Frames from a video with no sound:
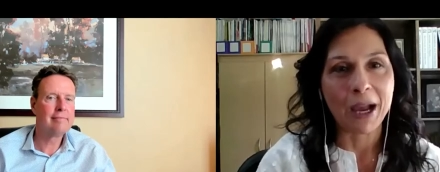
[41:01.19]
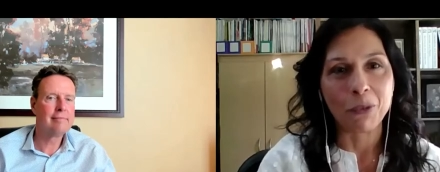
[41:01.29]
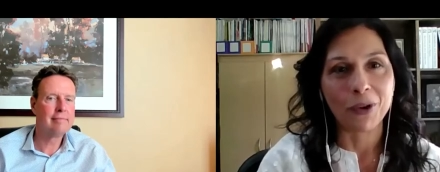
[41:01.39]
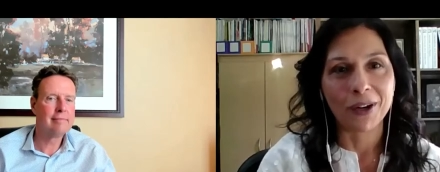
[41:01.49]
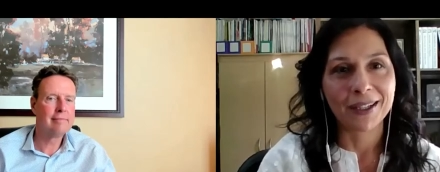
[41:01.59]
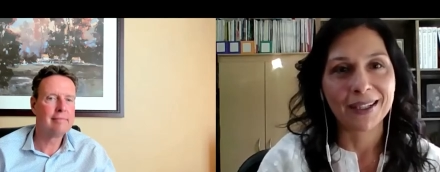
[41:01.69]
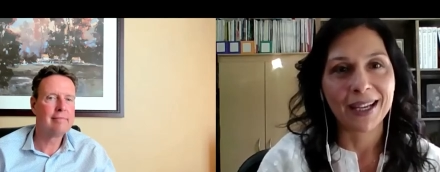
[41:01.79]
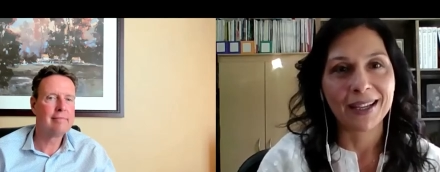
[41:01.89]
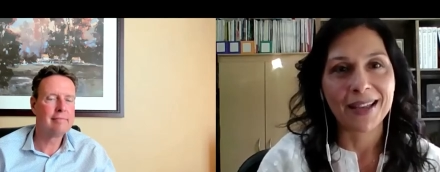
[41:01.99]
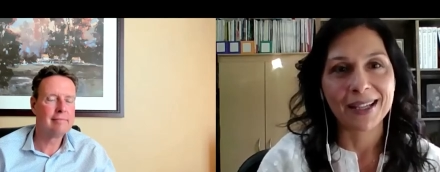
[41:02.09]
Speaker 1: network,
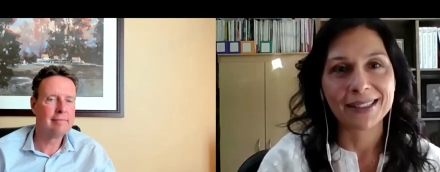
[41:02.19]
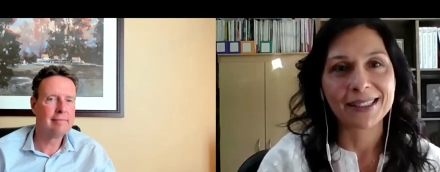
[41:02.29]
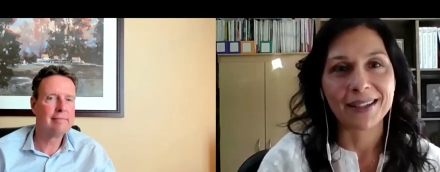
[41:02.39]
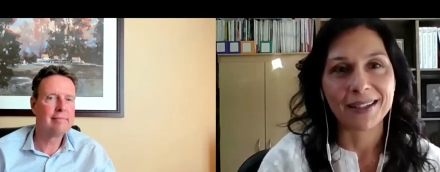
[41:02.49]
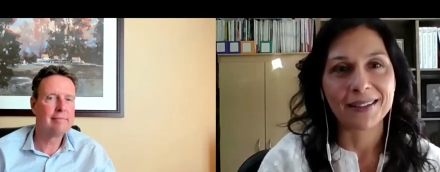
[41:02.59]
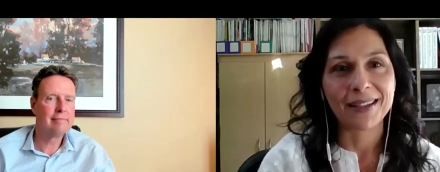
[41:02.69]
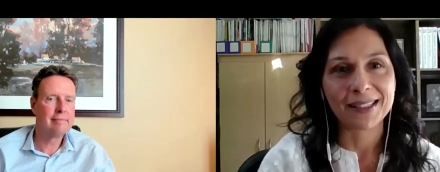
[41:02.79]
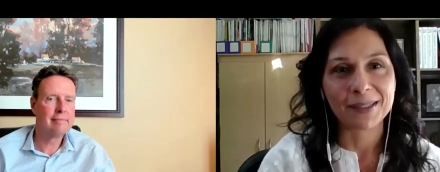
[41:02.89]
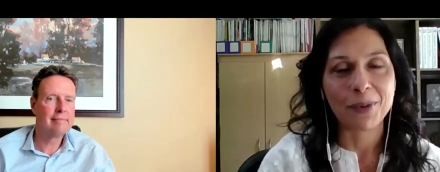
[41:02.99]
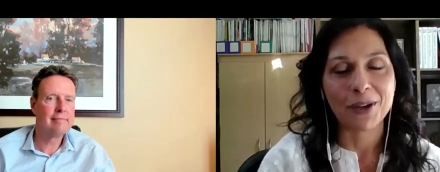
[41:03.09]
and that's uh,
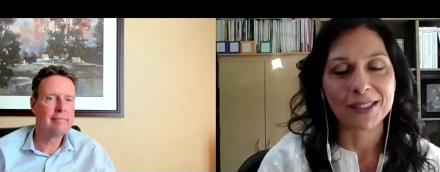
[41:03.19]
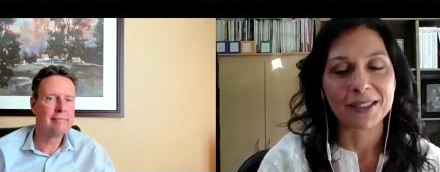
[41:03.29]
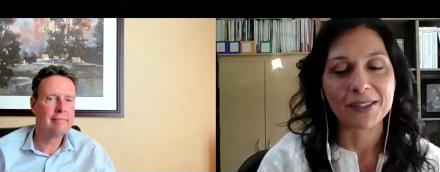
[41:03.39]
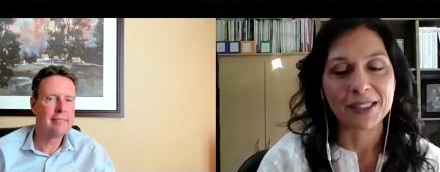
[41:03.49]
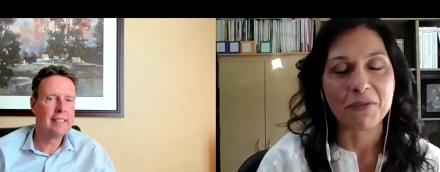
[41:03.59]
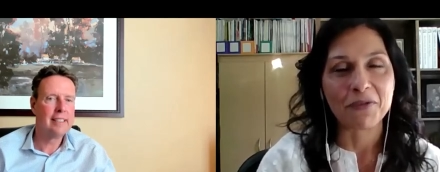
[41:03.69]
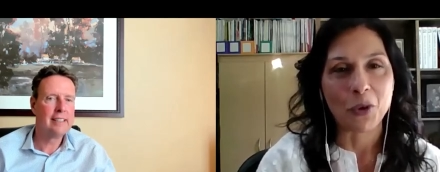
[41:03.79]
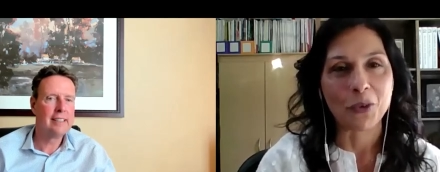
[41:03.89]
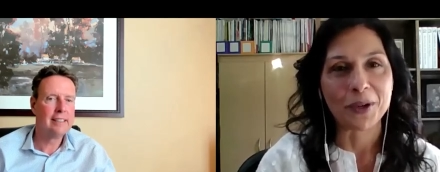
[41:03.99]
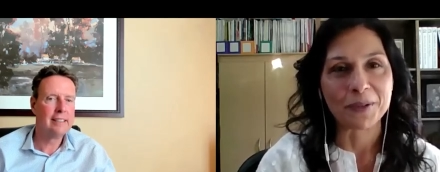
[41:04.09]
that's a positive step
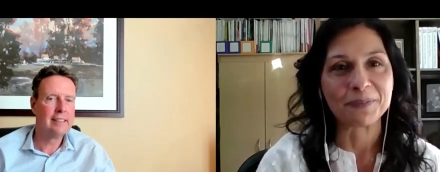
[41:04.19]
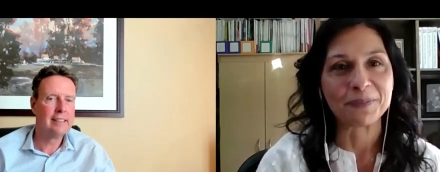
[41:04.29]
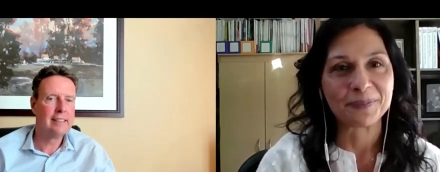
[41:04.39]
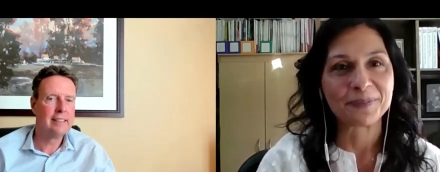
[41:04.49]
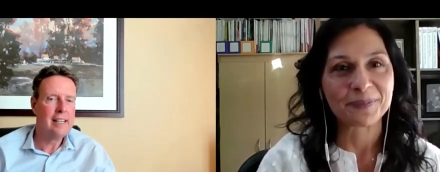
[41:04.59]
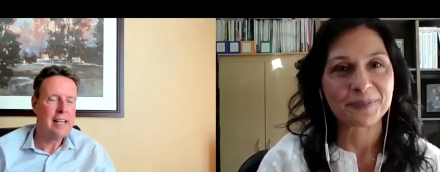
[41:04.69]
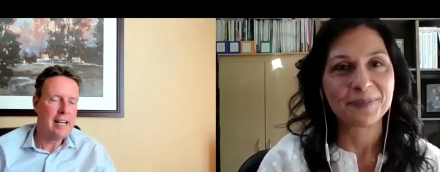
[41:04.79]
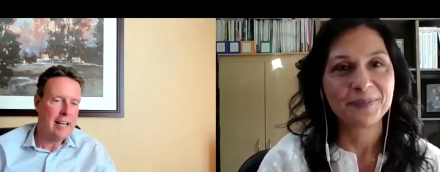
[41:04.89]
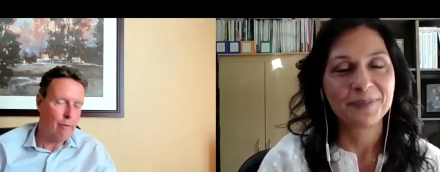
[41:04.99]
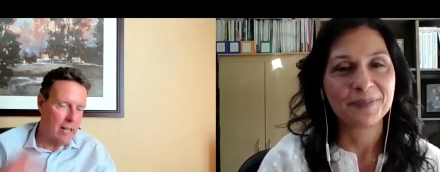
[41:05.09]
forward.
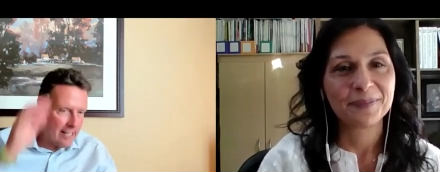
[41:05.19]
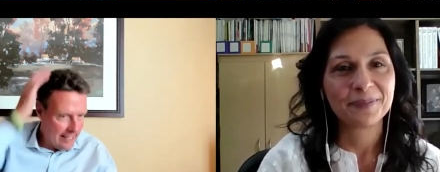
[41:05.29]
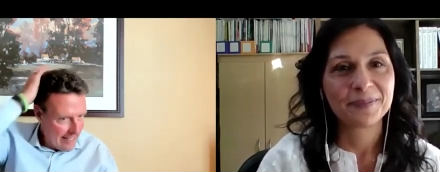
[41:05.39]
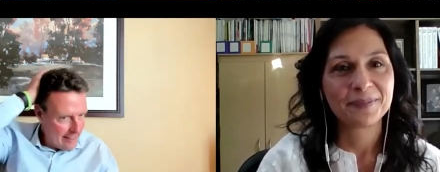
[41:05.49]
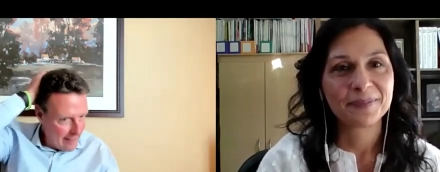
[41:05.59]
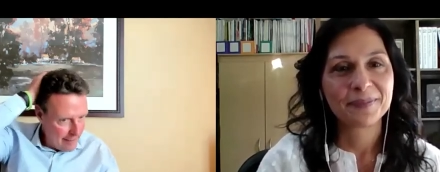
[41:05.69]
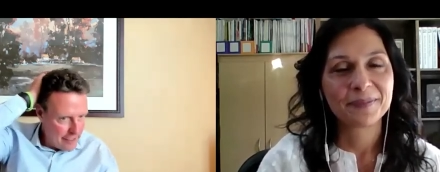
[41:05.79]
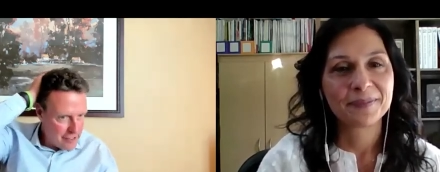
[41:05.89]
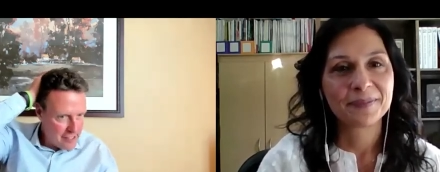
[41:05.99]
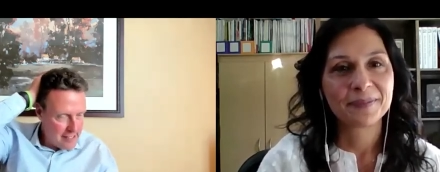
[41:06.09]
Speaker 2: Well, and I love
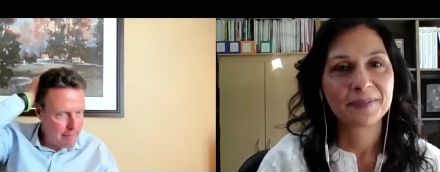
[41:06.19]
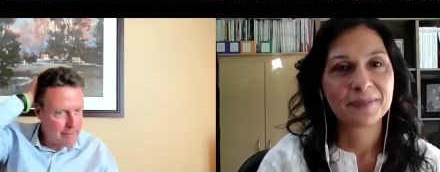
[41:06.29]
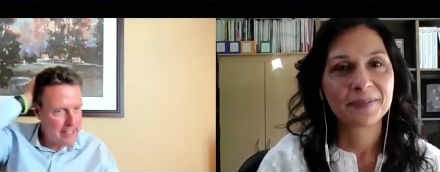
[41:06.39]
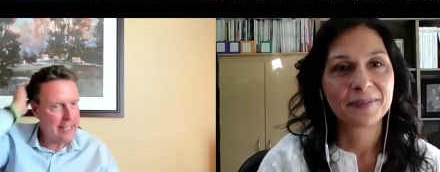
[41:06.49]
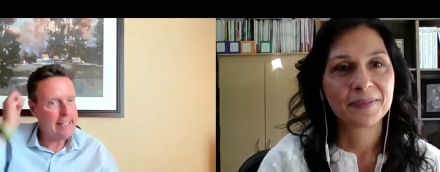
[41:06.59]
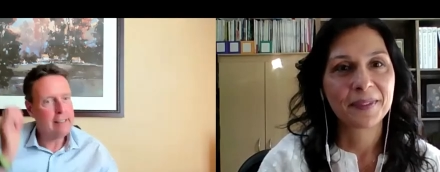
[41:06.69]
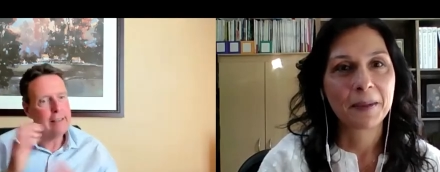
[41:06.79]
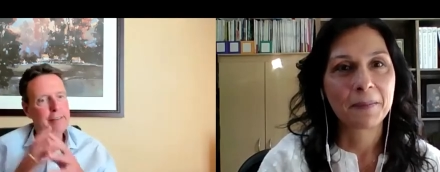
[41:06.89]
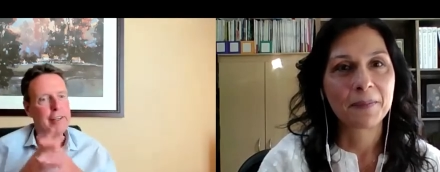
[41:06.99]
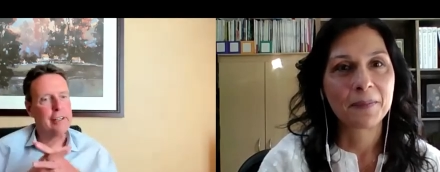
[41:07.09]
your subtitle
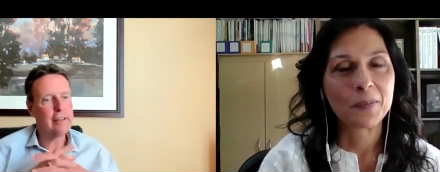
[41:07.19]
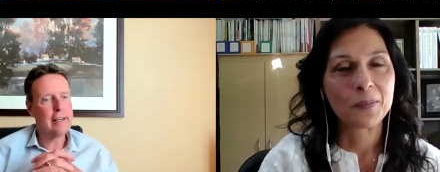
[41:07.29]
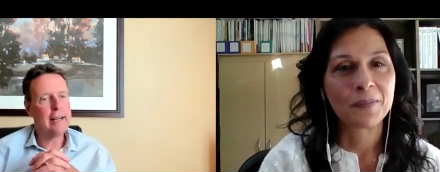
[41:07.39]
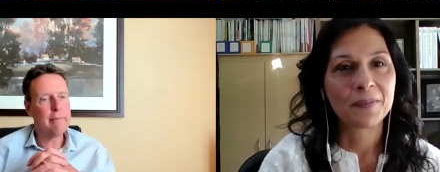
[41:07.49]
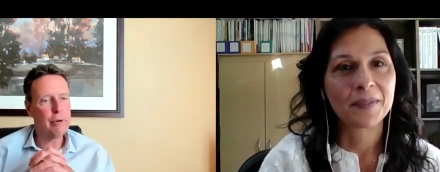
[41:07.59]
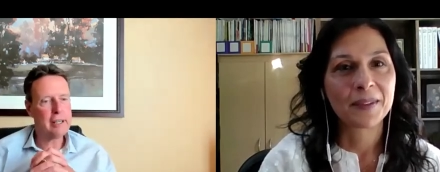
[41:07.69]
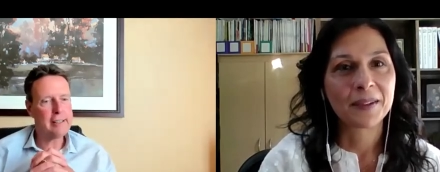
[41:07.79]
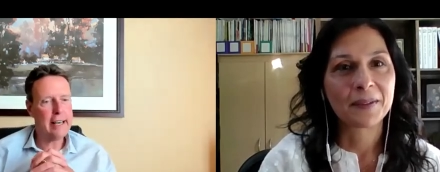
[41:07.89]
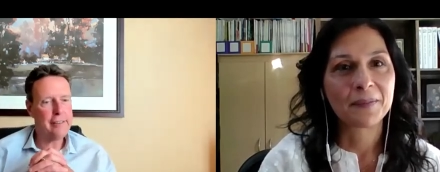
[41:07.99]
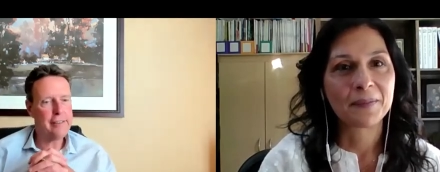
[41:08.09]
of your uh, book, The
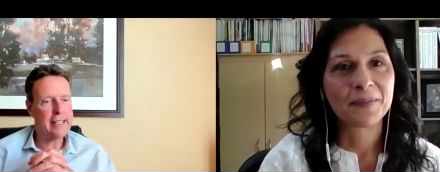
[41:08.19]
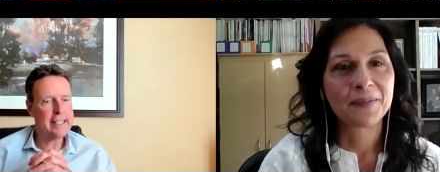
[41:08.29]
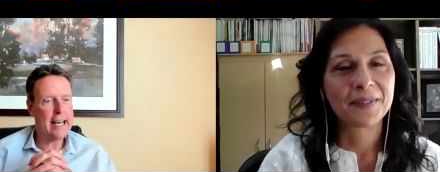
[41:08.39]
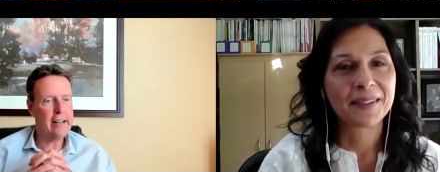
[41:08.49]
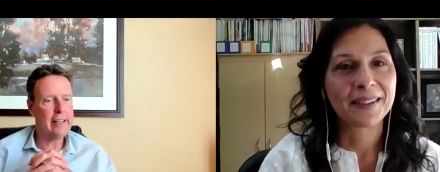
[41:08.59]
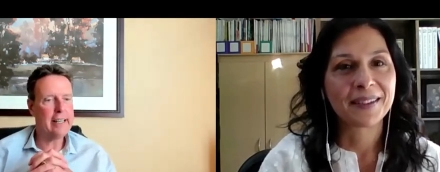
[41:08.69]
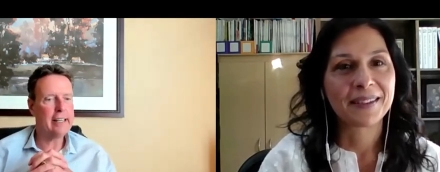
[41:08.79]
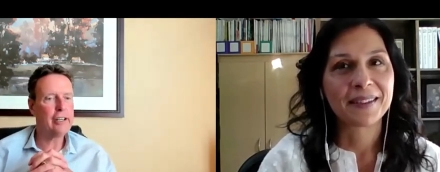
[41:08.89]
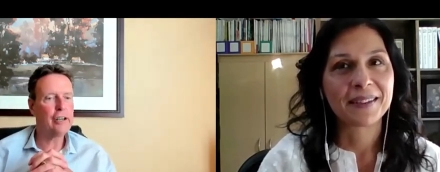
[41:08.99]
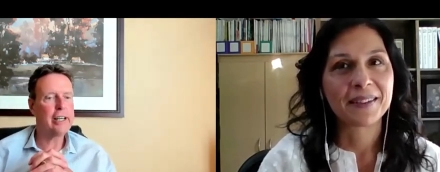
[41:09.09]
Healthy
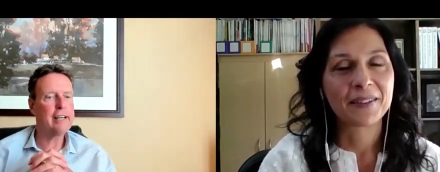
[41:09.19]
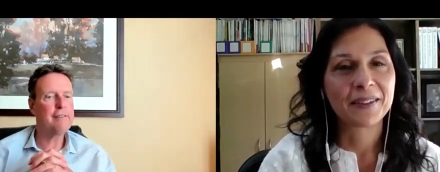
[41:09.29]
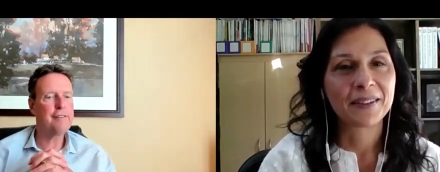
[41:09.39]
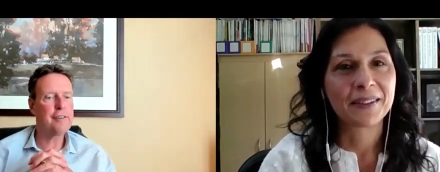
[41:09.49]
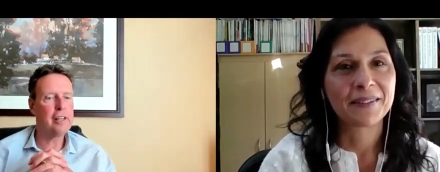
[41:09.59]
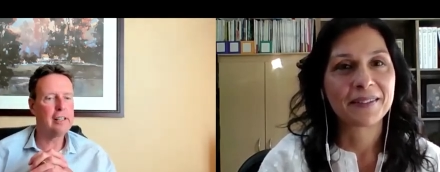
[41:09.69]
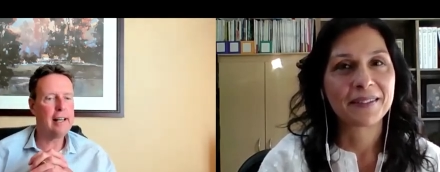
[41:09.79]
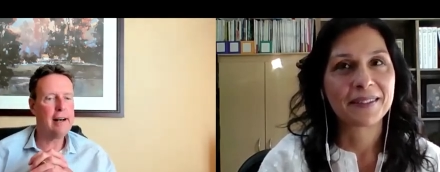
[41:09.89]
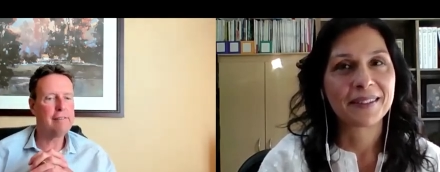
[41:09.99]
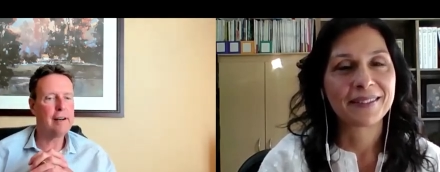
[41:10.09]
Italian Cooking for the
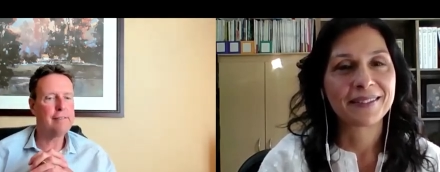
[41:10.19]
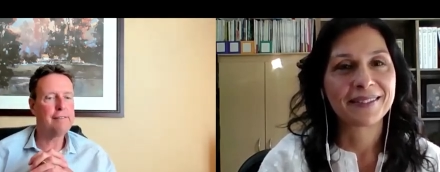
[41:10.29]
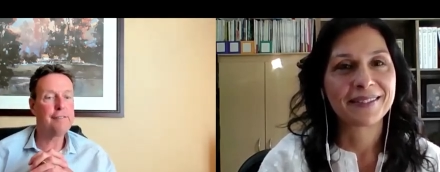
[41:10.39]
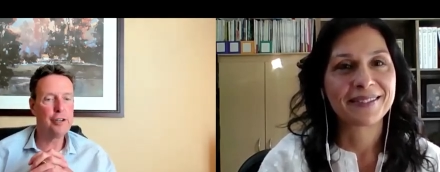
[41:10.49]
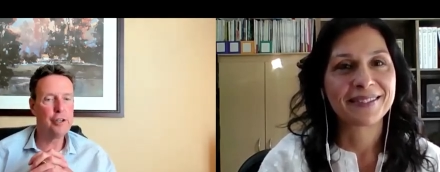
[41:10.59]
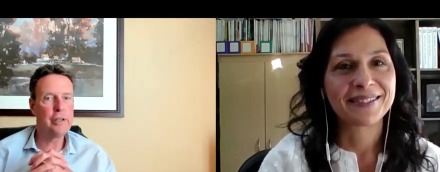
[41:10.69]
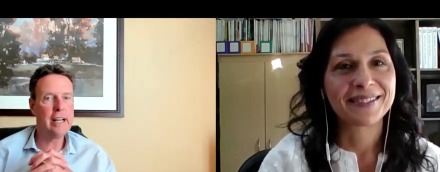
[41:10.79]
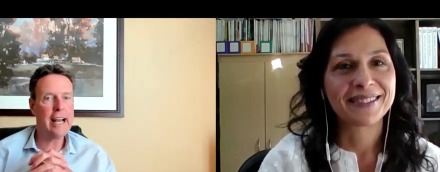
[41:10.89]
Love of Food